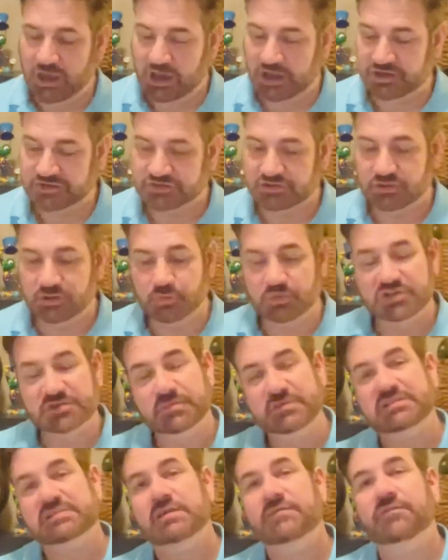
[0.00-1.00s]
So there were
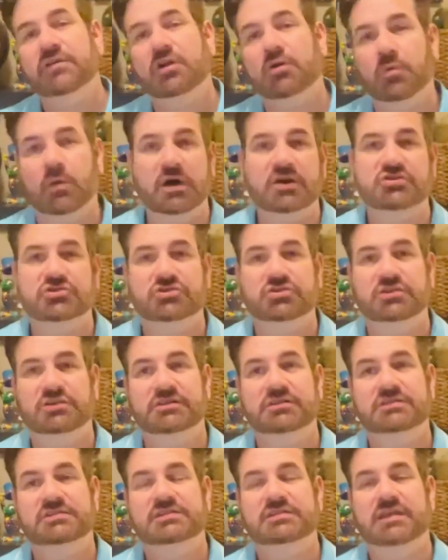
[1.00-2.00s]
specific
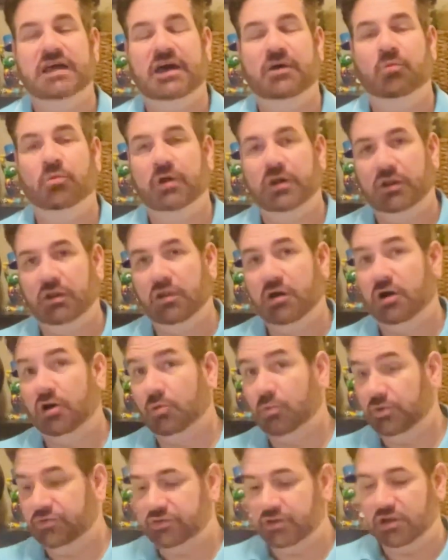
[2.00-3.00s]
questions that went along
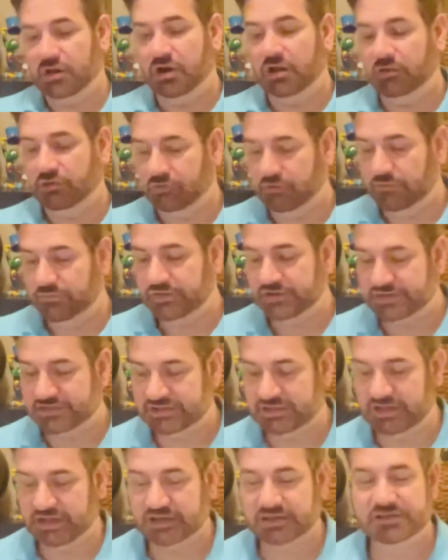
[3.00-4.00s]
with the color of the
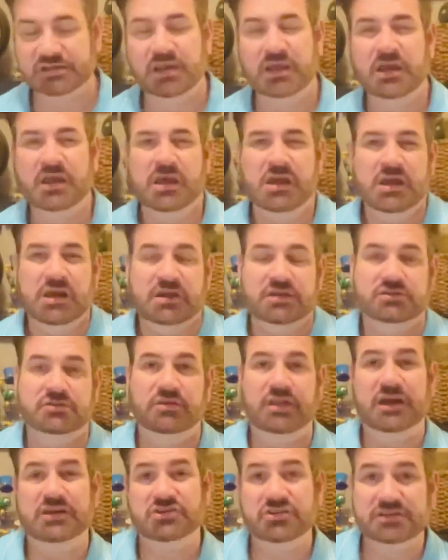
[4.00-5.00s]
sticks. So
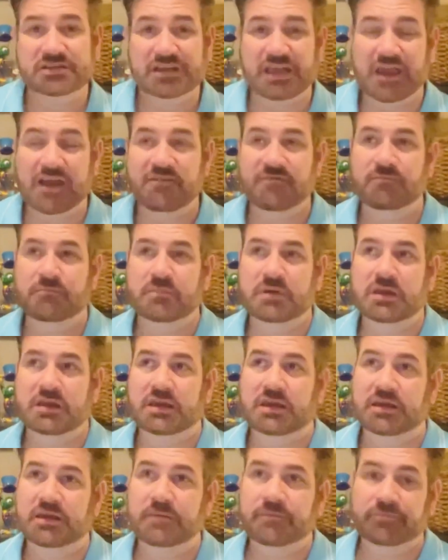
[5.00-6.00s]
that just gave
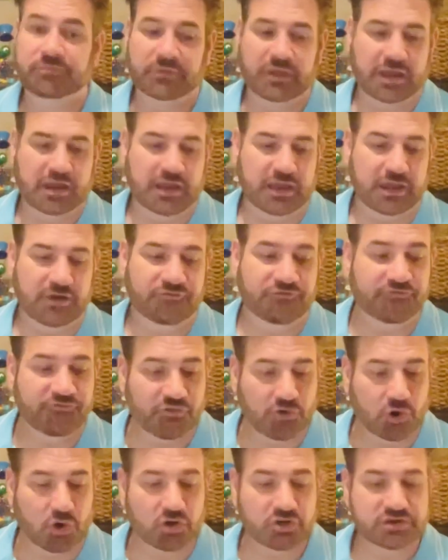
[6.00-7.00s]
me a
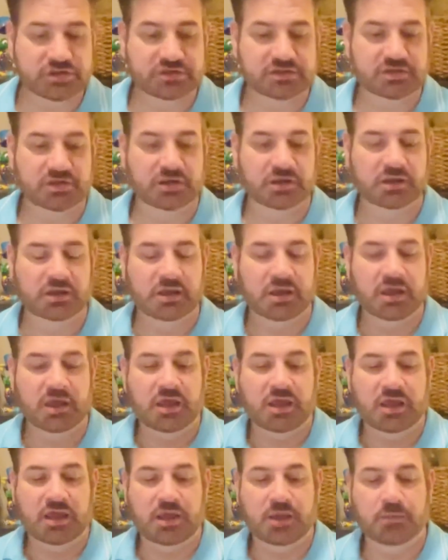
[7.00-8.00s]
first
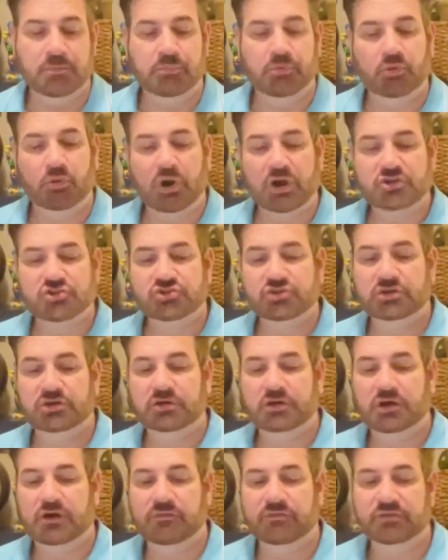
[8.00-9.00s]
impression
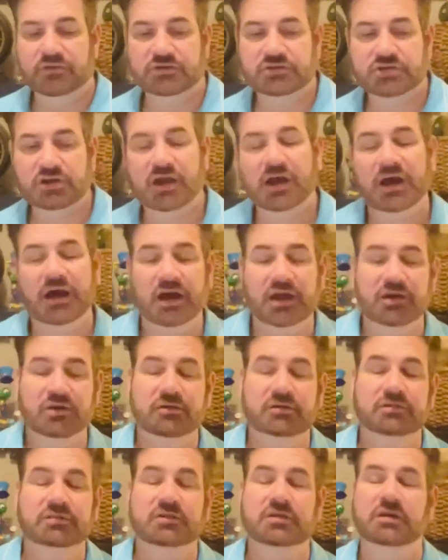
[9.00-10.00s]
of the
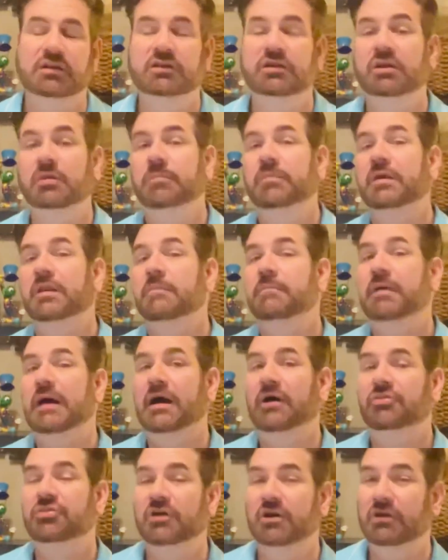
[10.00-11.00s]
child, a little bit
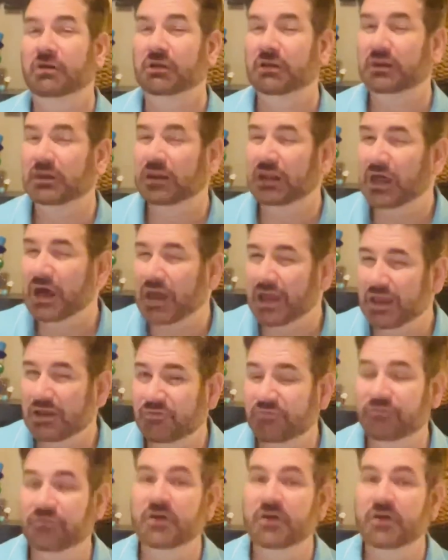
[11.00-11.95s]
about their life,